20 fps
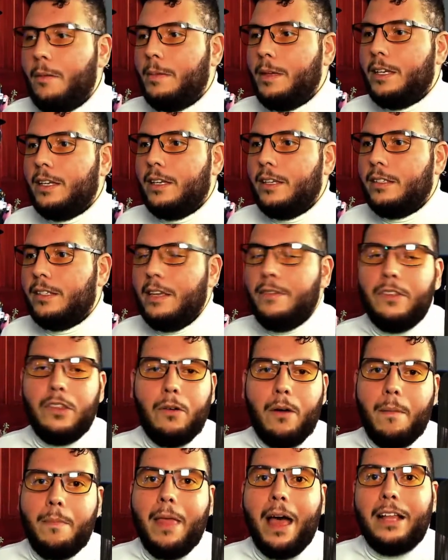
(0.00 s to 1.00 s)
because even
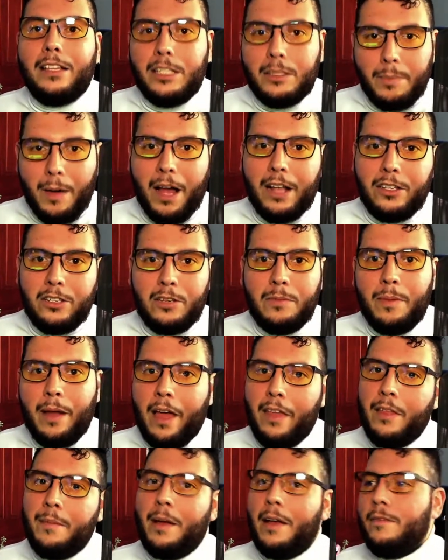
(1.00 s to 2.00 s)
though I'm not sponsored
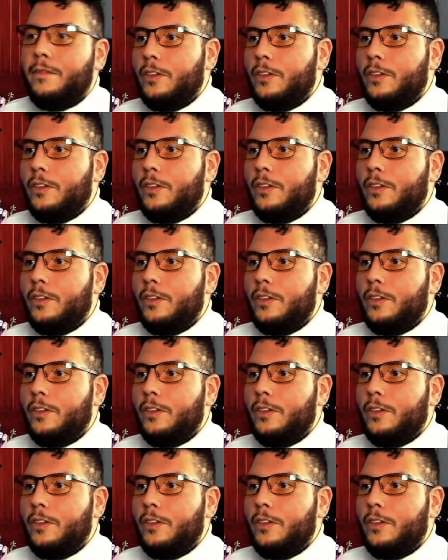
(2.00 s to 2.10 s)
by them, I've